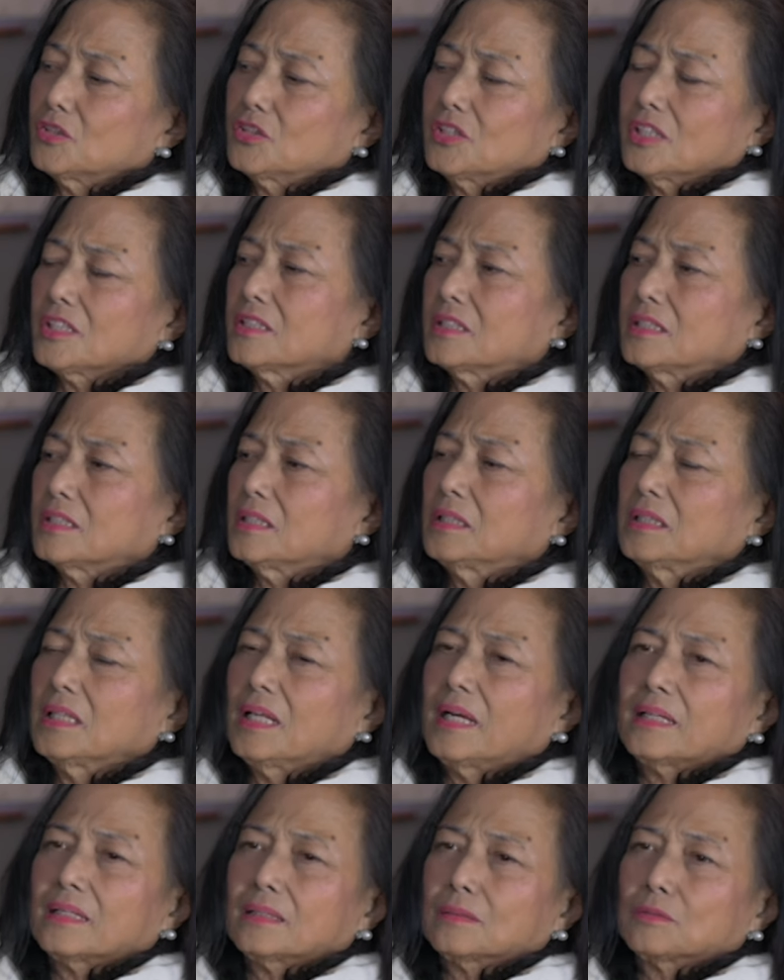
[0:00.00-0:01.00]
She just didn't
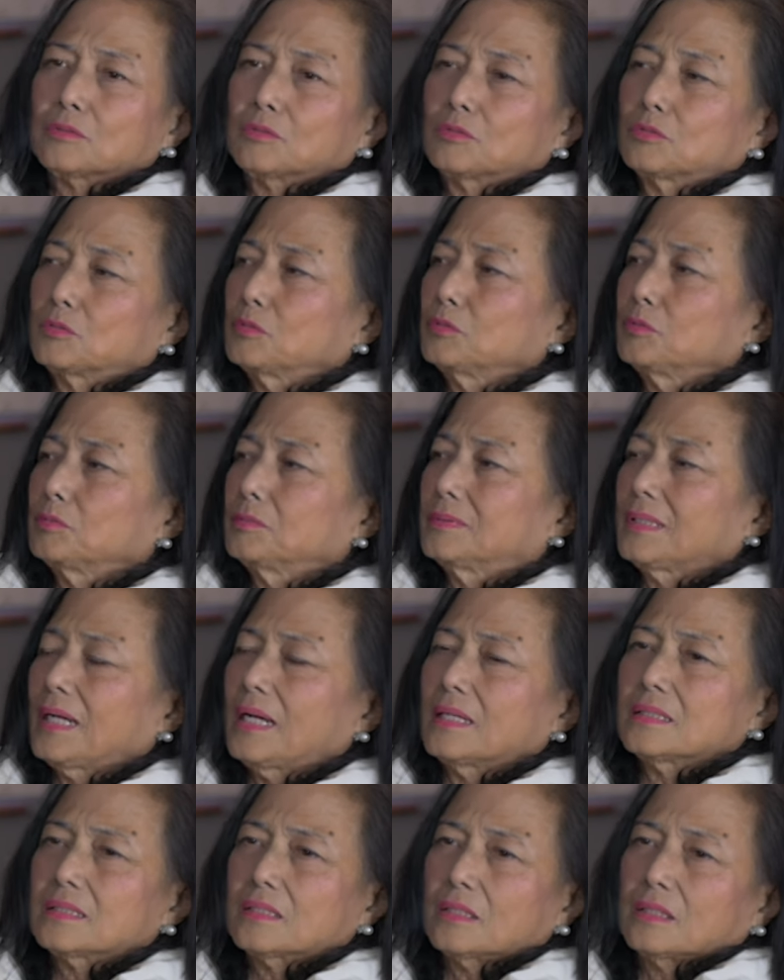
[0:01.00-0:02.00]
like to do
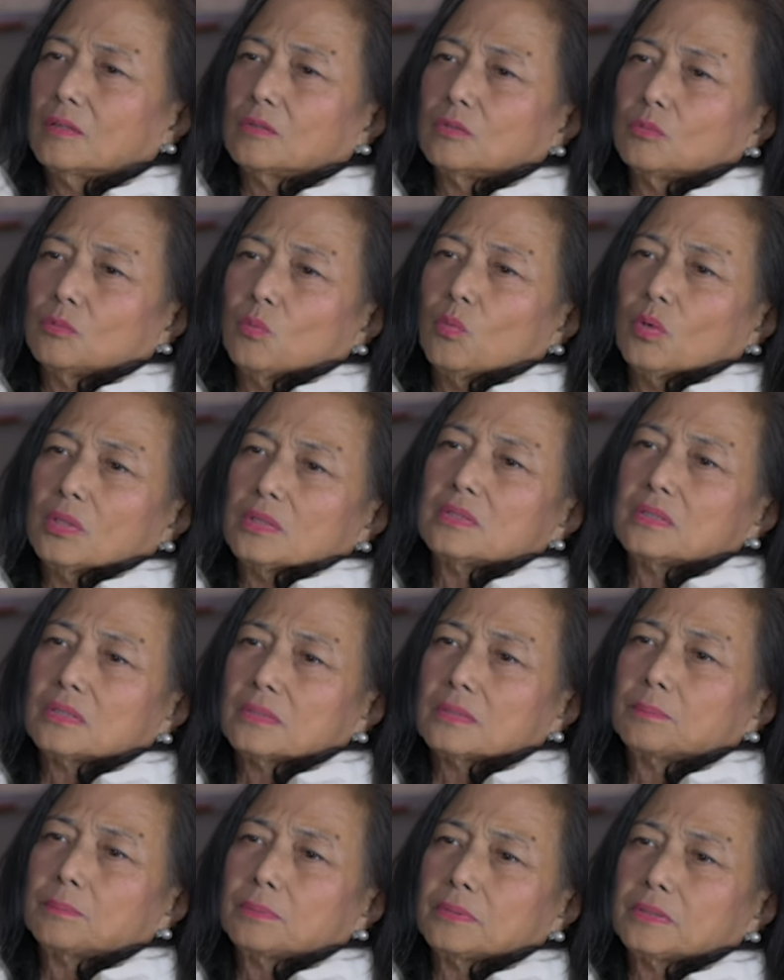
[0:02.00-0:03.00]
dancing on one
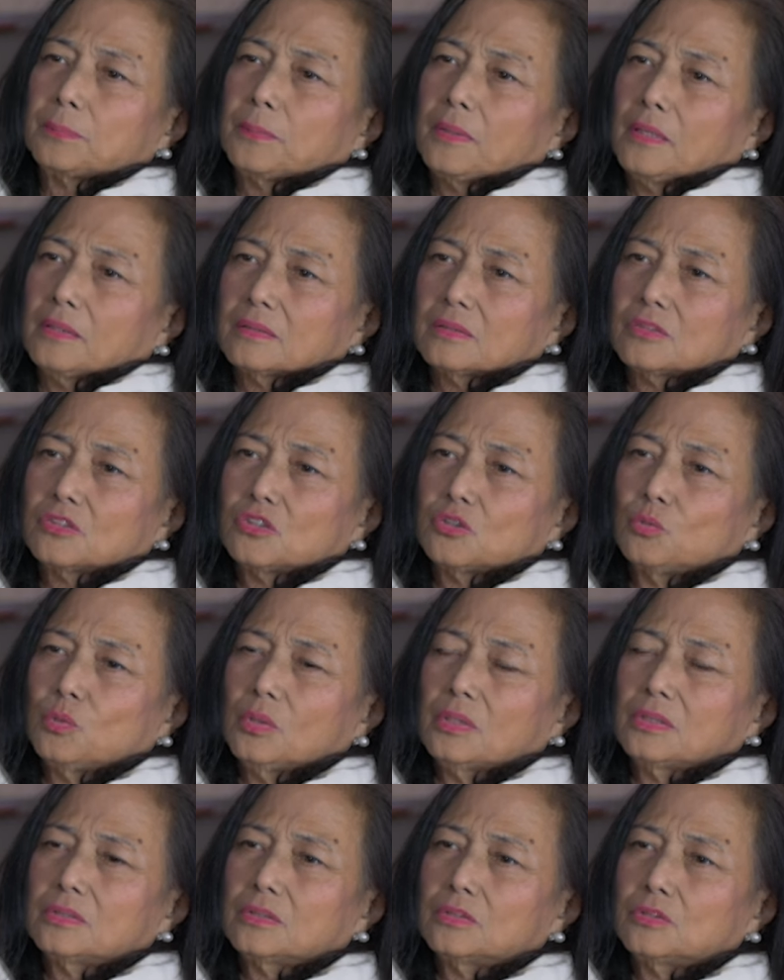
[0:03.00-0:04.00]
spot. She
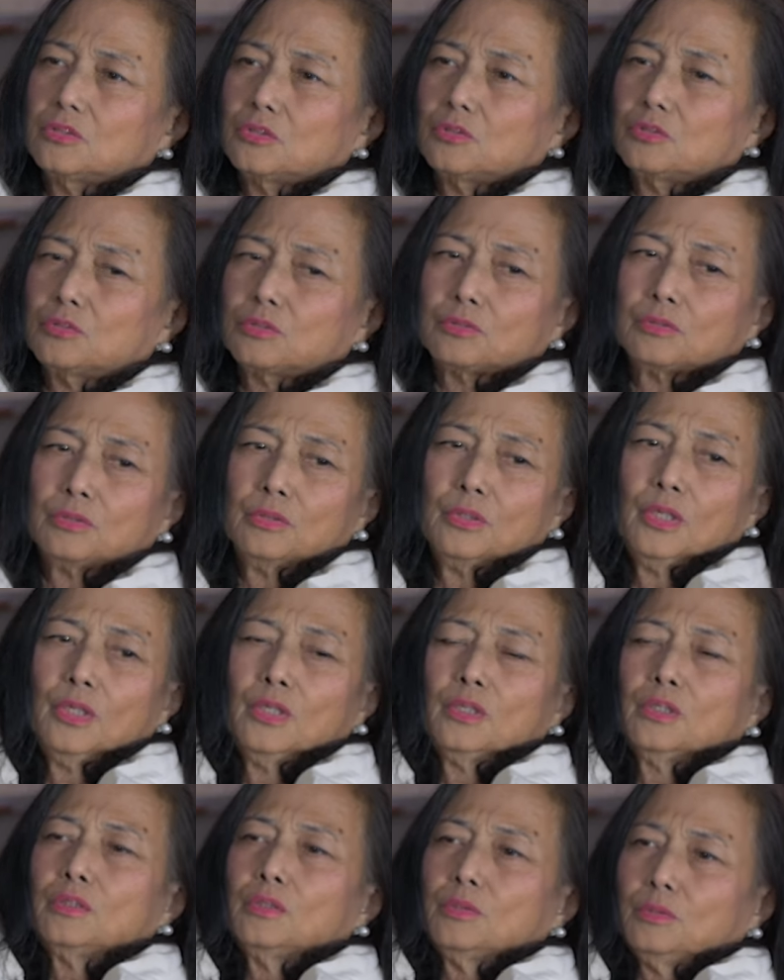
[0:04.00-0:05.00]
wanted you to
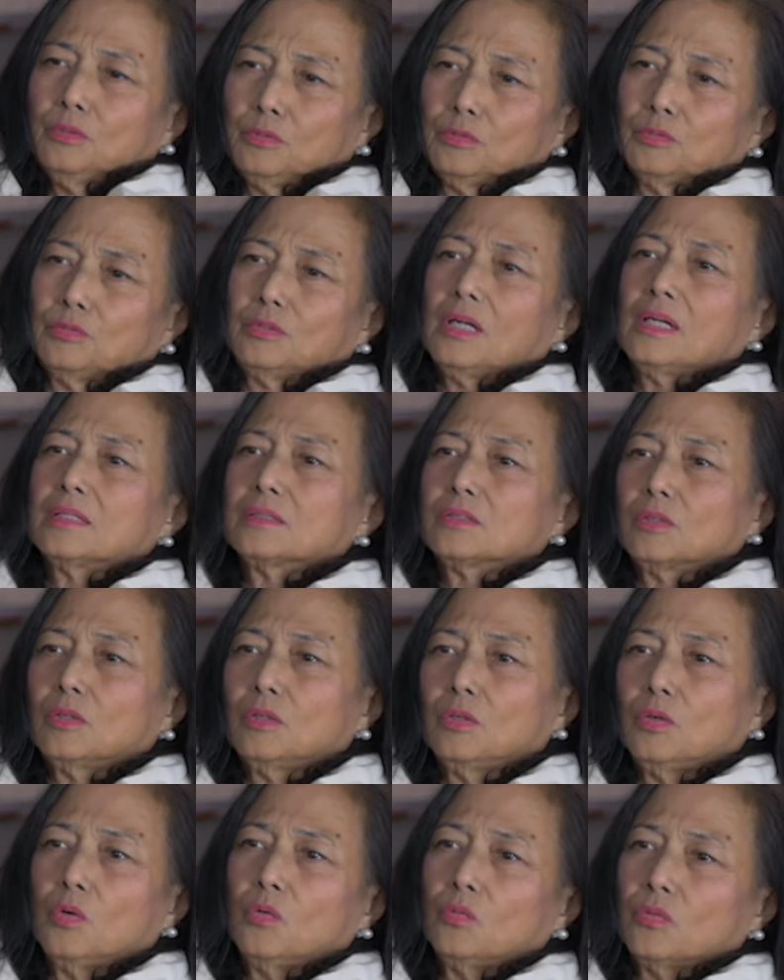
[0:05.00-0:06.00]
dance
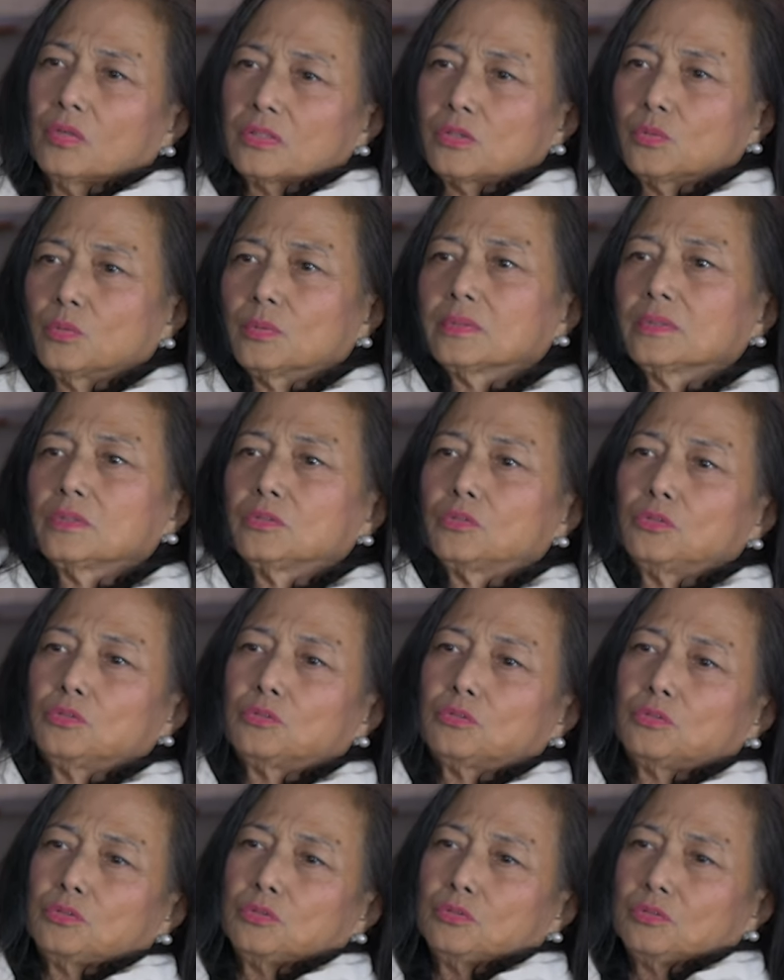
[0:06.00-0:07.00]
all over. She wanted you
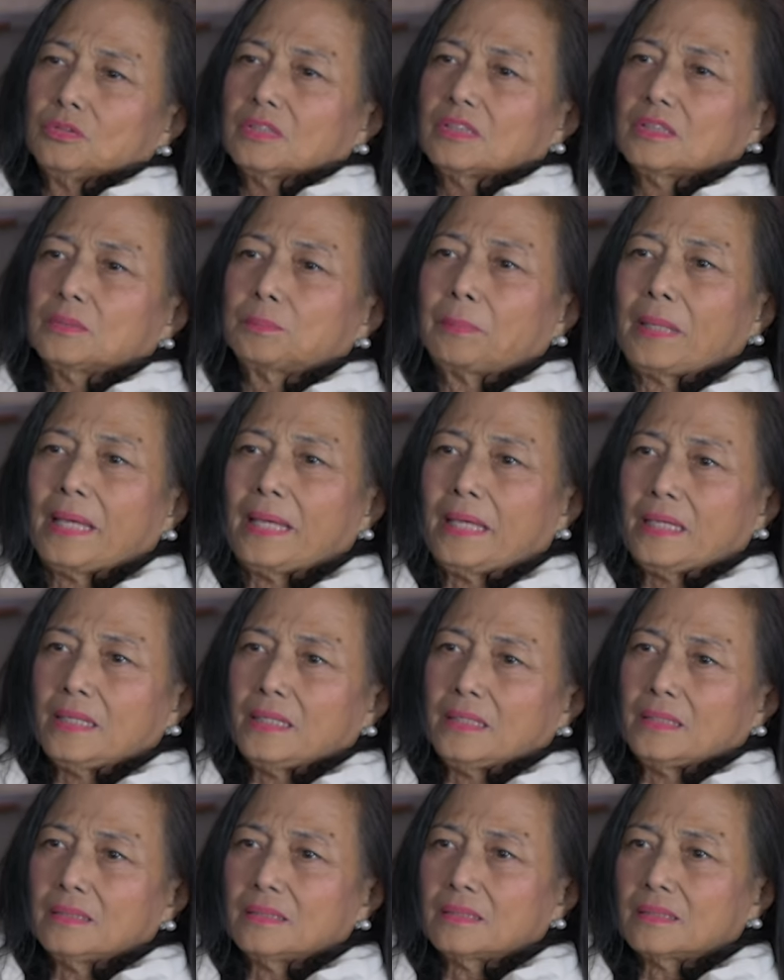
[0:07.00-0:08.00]
to use the
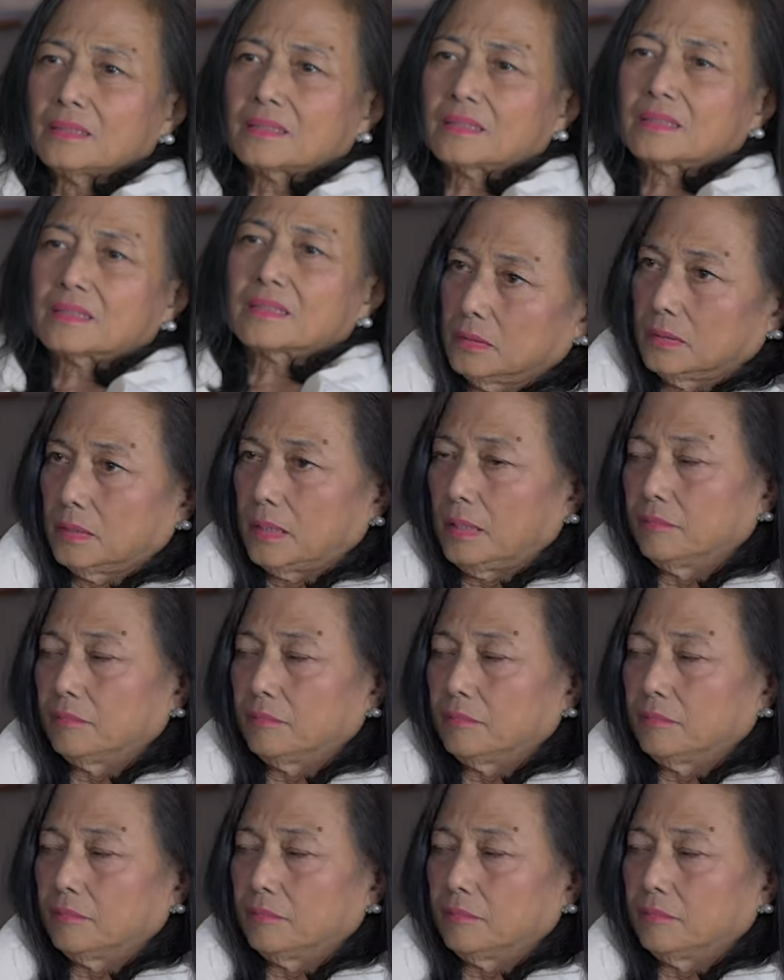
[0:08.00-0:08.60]
space.